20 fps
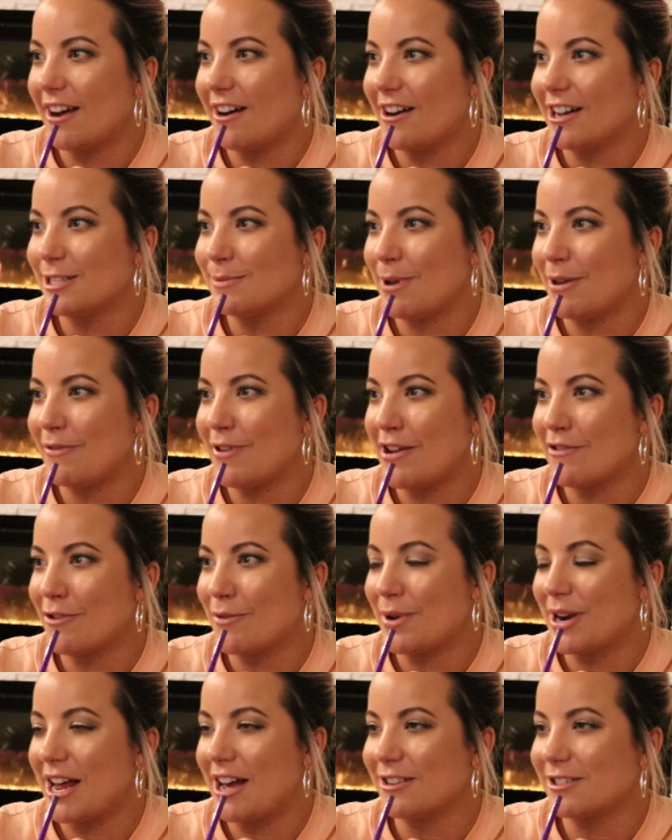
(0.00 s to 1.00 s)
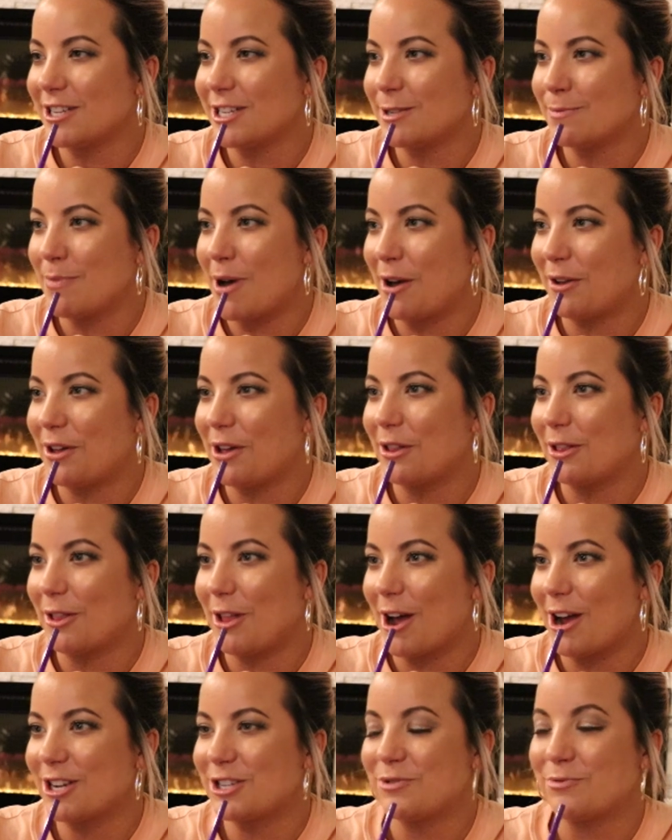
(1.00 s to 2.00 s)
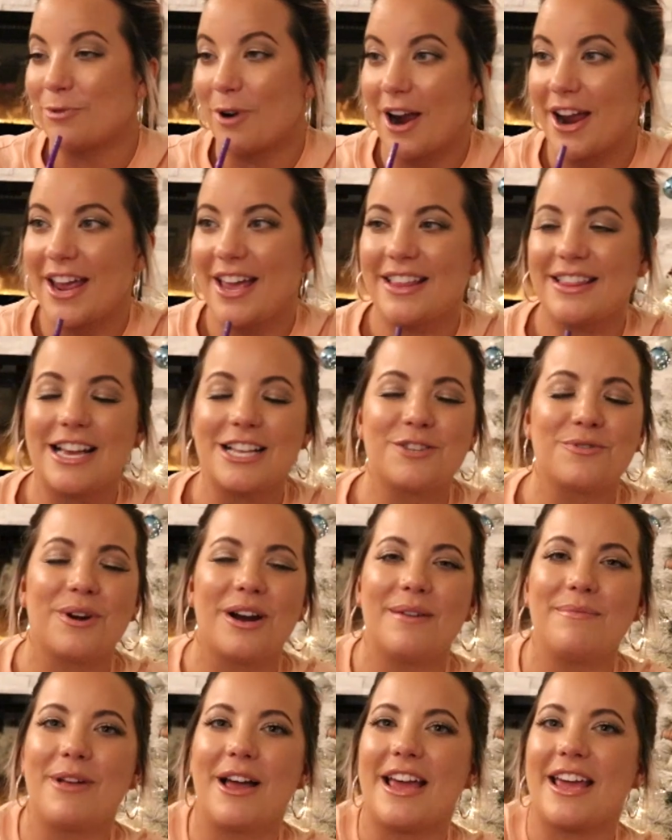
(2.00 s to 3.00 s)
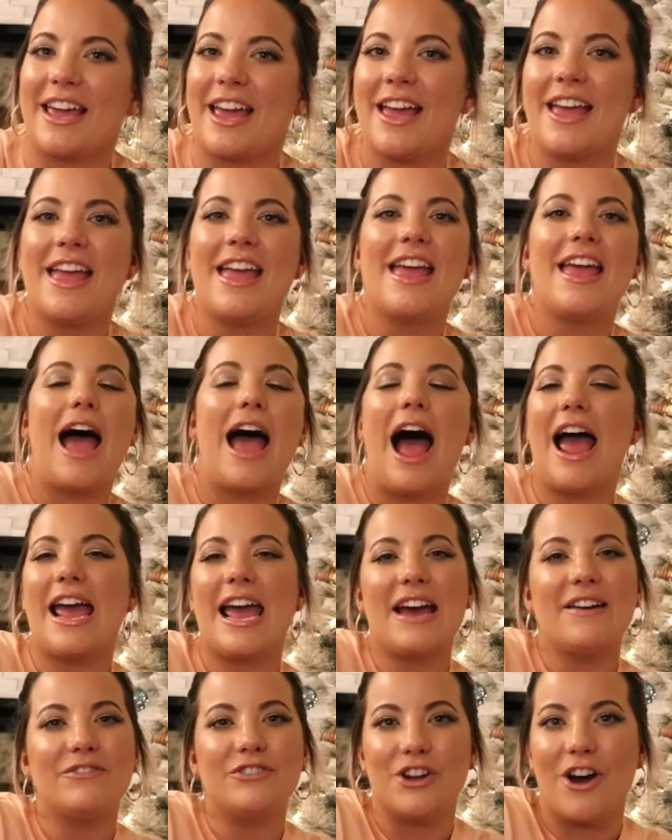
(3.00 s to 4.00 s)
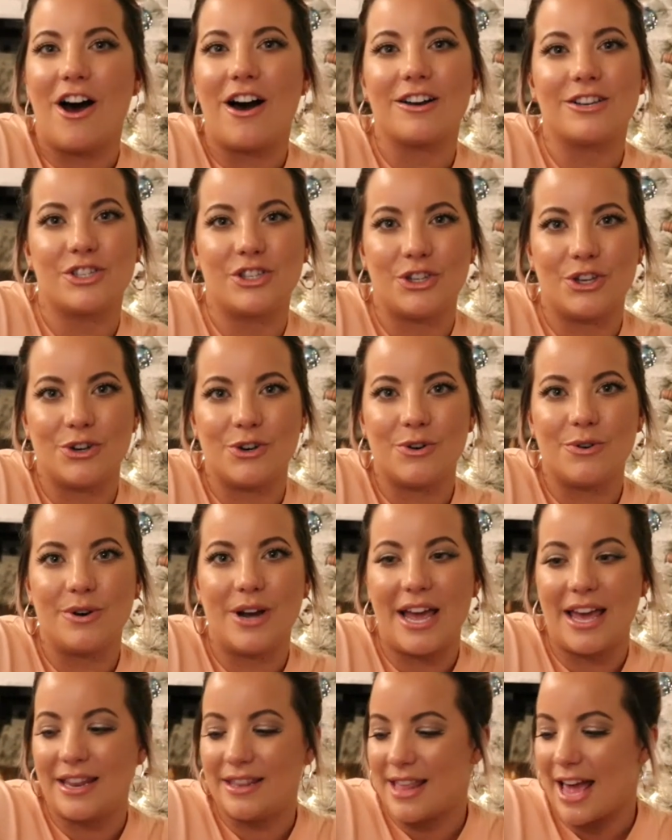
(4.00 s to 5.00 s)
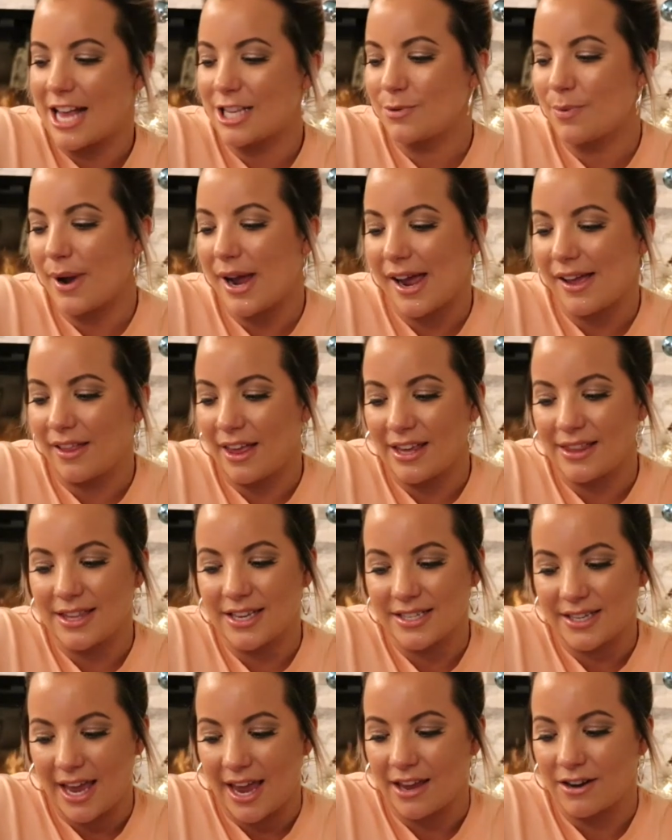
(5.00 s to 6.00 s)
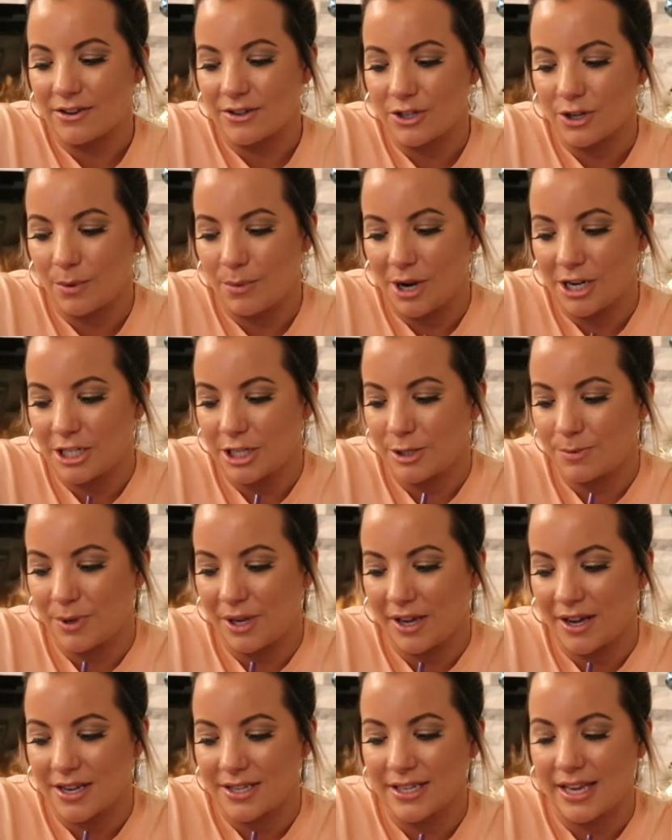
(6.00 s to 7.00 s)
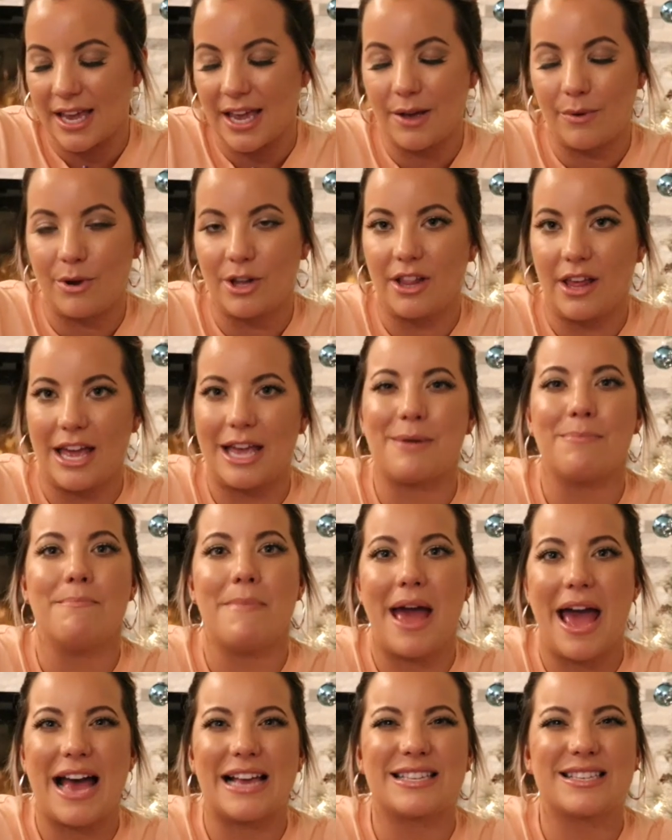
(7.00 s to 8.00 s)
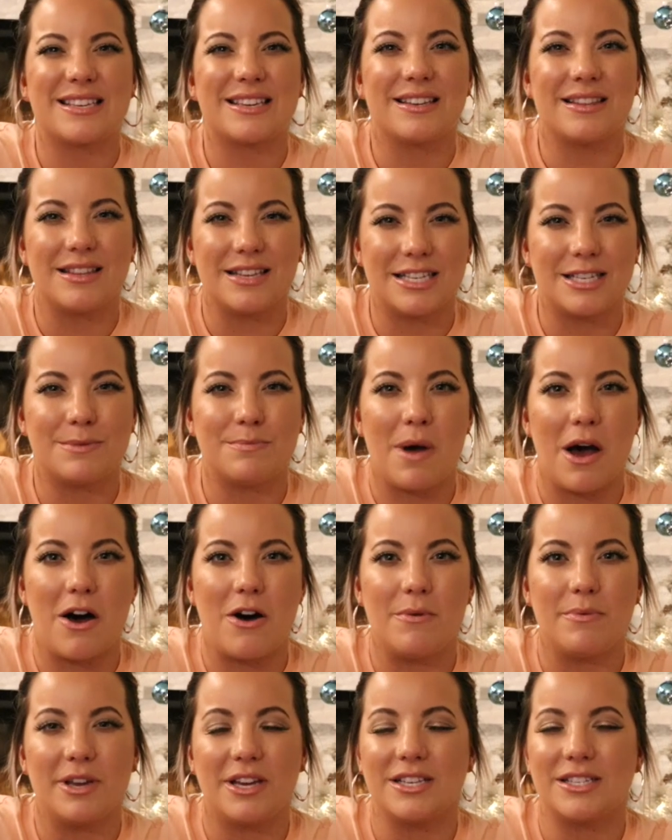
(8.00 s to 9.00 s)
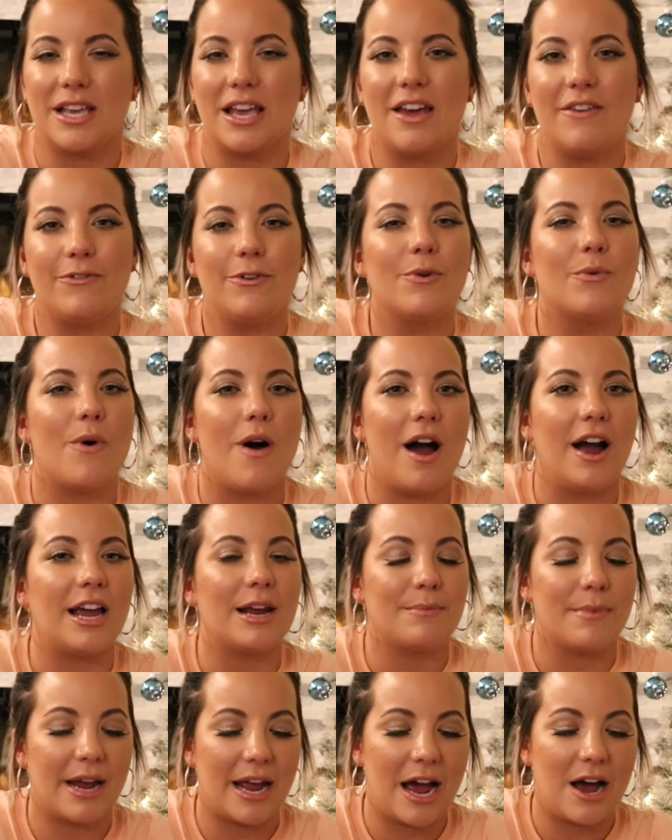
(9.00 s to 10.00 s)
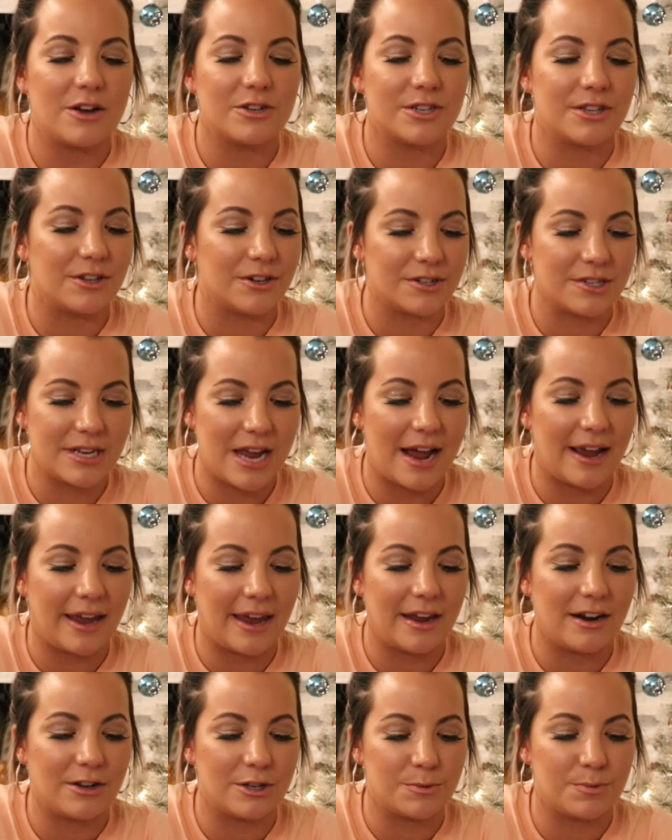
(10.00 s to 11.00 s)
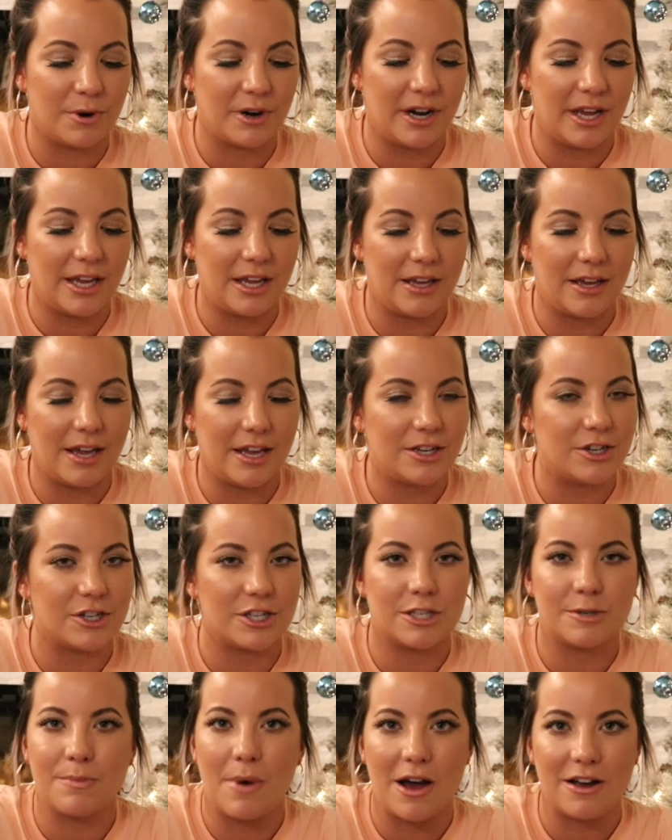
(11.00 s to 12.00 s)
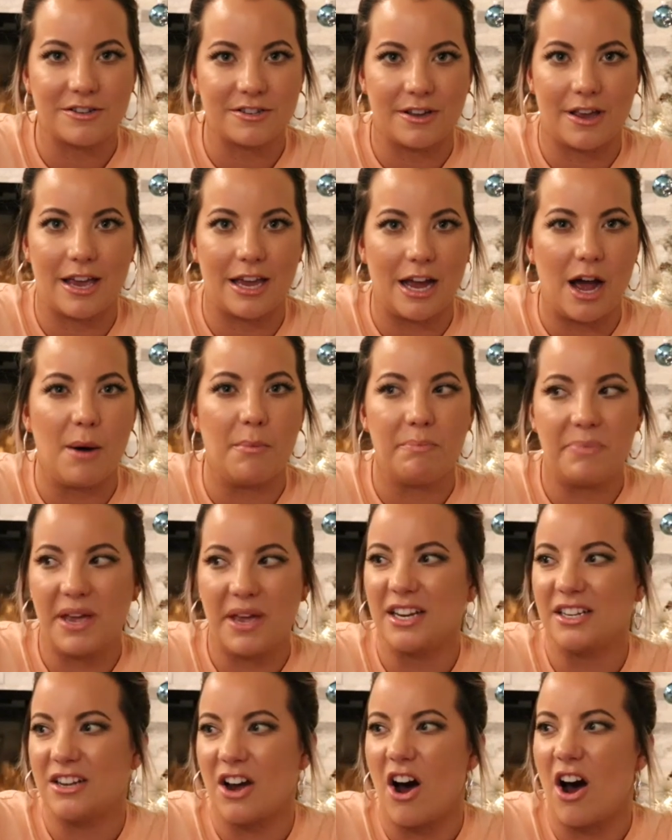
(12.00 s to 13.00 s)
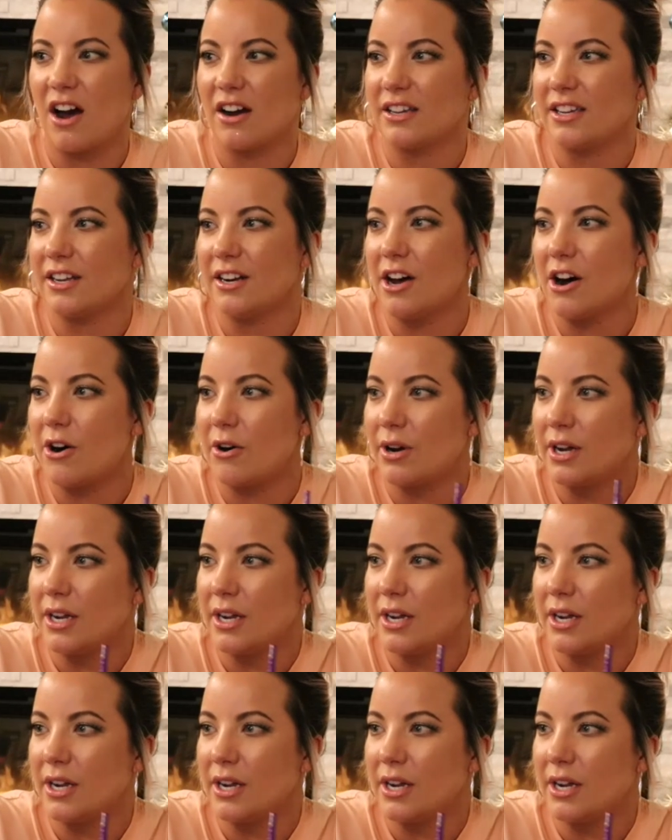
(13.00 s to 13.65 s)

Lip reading: Oh, it's my favorite when houses smell lush, right? That's where I'm like, I have dogs too. And that's why I like these candles so much, is because it will like mask the smell. Because if you walk in my house and there's not candles burning, it just smells like a big dog, you know?